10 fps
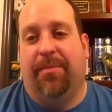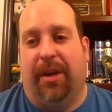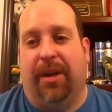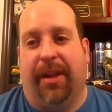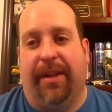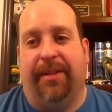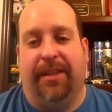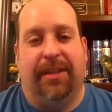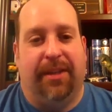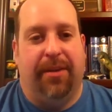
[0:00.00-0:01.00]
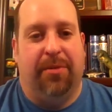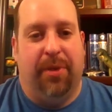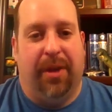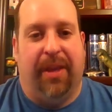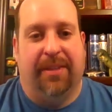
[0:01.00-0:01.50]
But our clients need to know
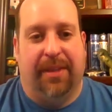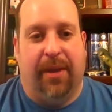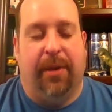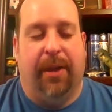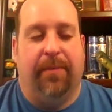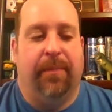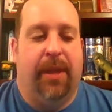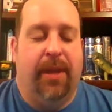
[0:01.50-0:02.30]
where that's going.